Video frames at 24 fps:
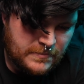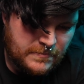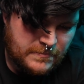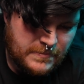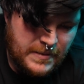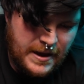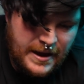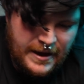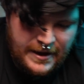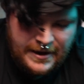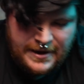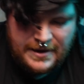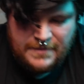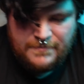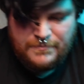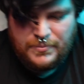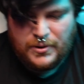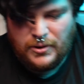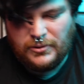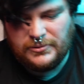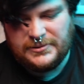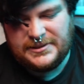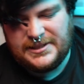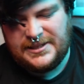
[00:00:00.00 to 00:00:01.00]
Man, he
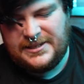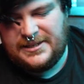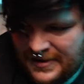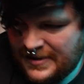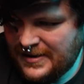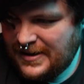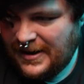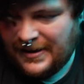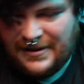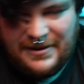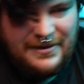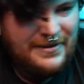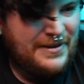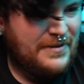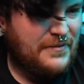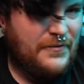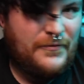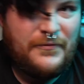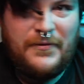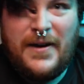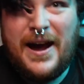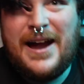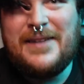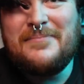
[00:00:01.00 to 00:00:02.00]
bolted. I couldn't even
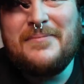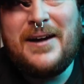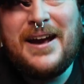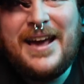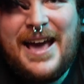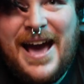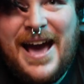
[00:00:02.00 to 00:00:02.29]
find my